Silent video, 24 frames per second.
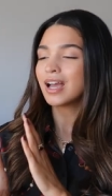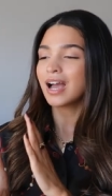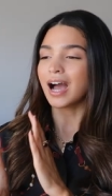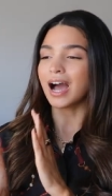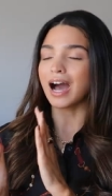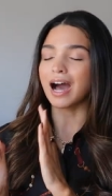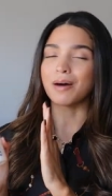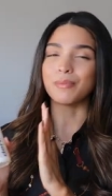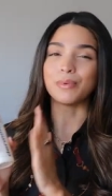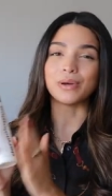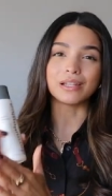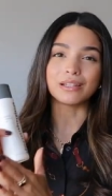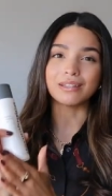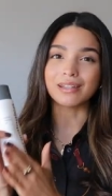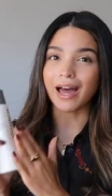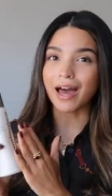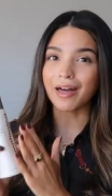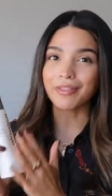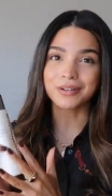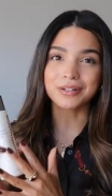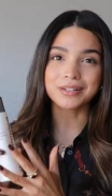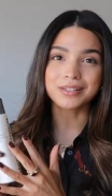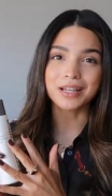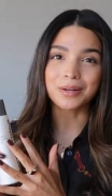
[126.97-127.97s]
Um, it
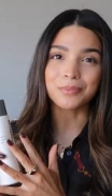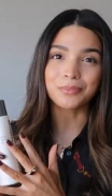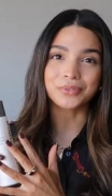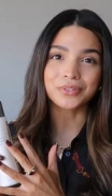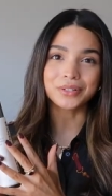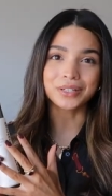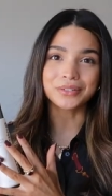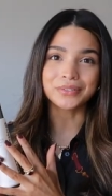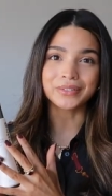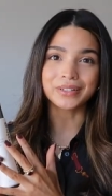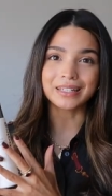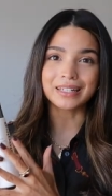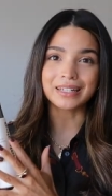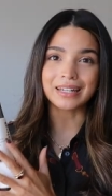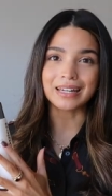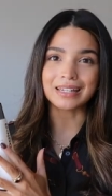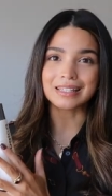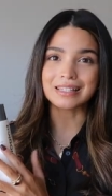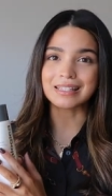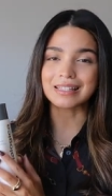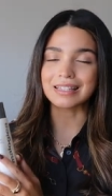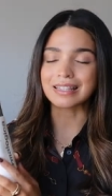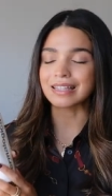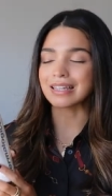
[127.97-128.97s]
lathers up really, really
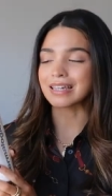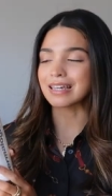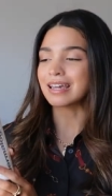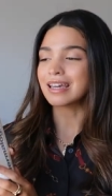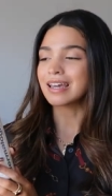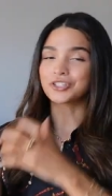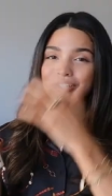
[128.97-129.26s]
nicely.